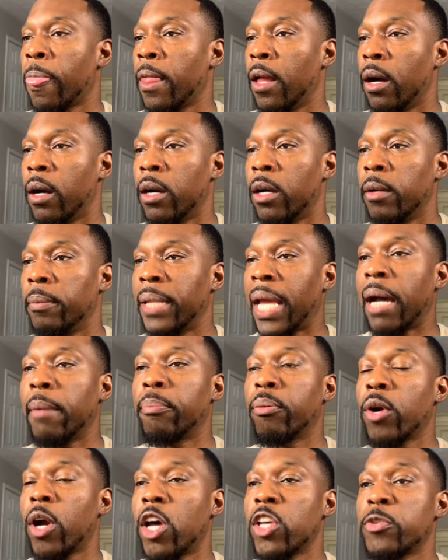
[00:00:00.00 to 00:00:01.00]
not
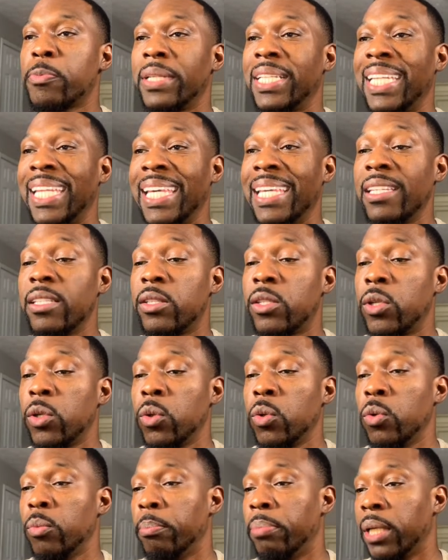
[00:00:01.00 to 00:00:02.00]
prompts, but these
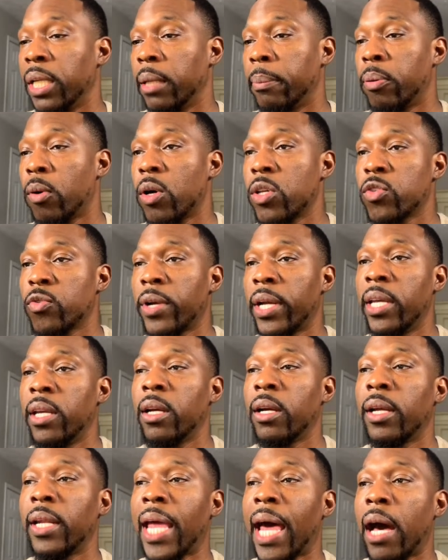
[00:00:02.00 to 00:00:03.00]
two bullet points right here
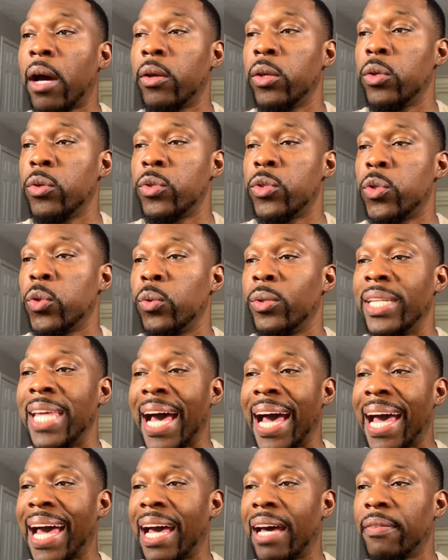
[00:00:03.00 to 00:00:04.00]
allow you to
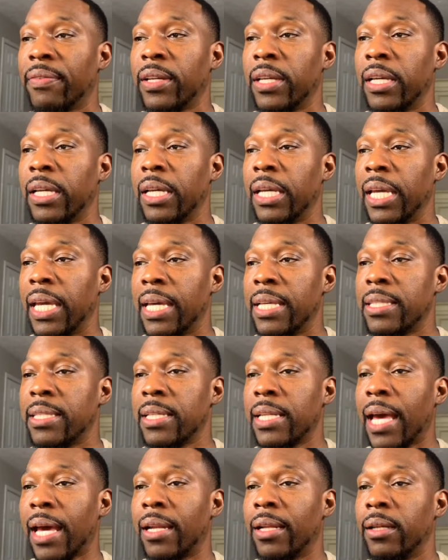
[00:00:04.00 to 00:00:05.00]
dive into
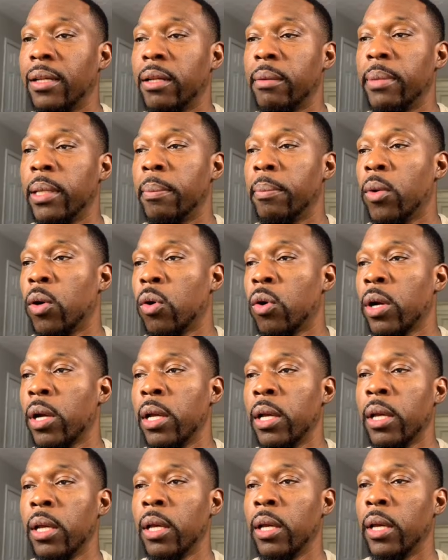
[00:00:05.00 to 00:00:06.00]
that a little bit more.
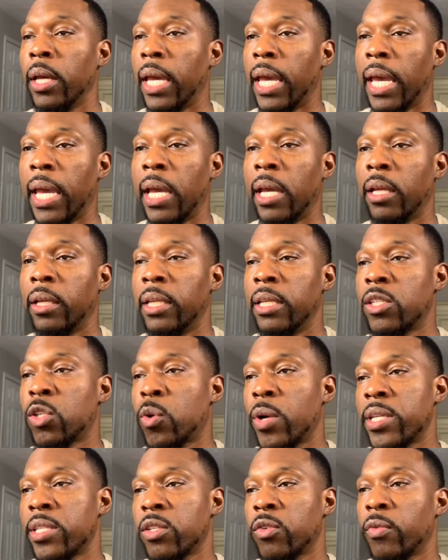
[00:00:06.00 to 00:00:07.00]
And this
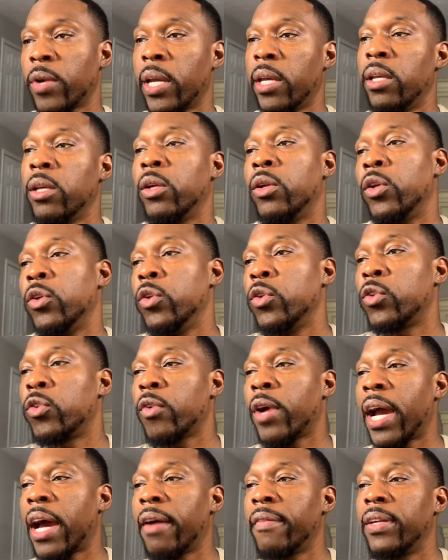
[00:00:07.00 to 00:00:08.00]
question right here, do you
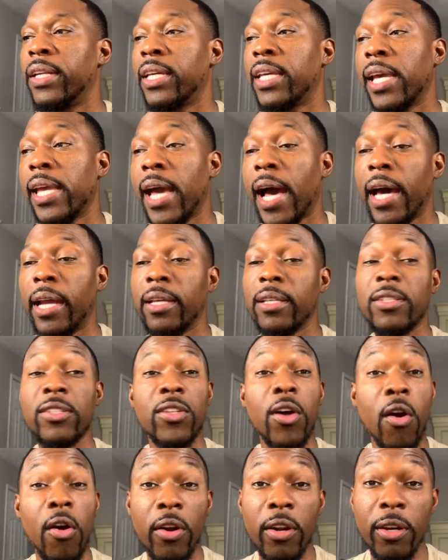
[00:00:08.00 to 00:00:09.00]
thrive in a chaotic
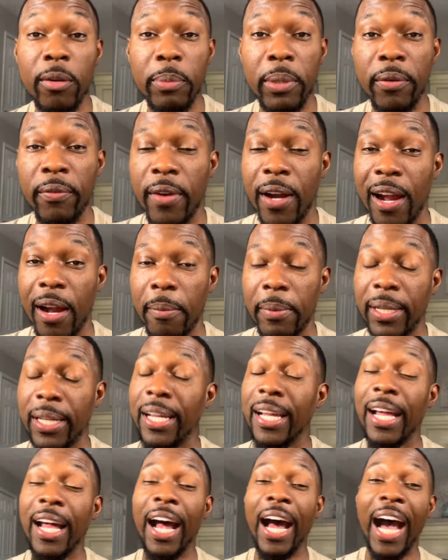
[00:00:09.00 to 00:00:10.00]
startup environment?
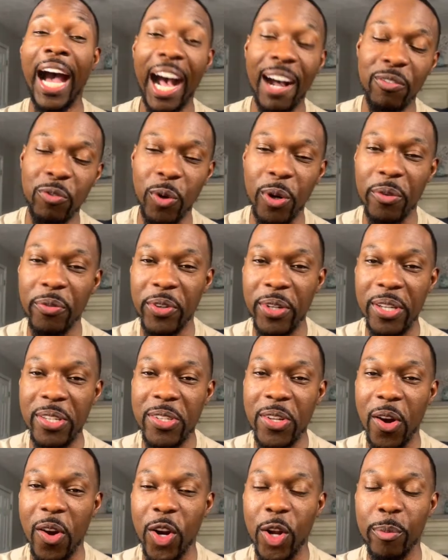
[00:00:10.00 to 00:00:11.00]
I've worked for a
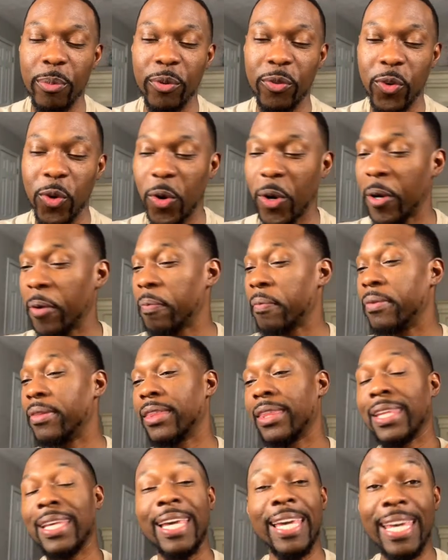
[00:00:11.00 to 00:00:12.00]
startup before.
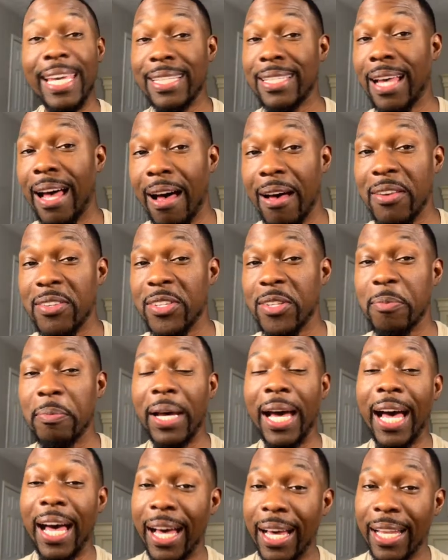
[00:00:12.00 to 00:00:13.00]
It's awesome.
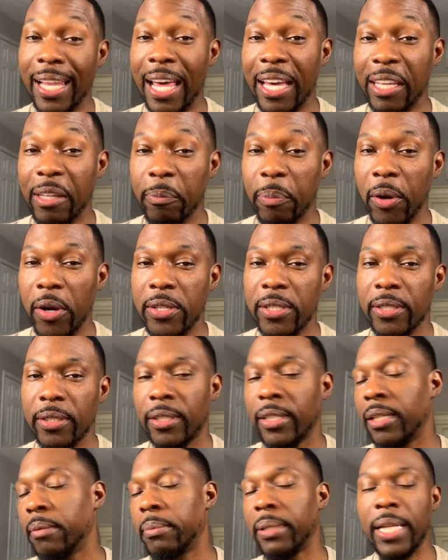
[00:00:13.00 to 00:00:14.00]
I like it
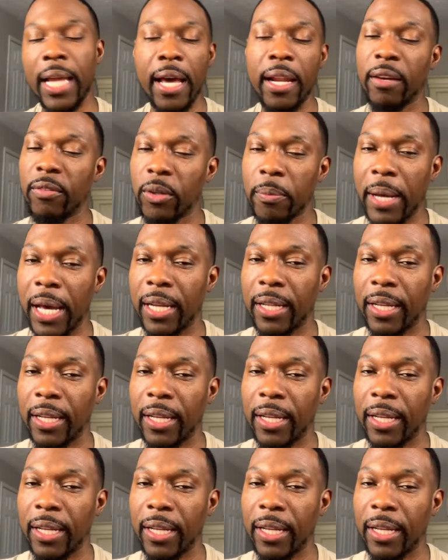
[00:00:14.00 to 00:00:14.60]
personally, but not everybody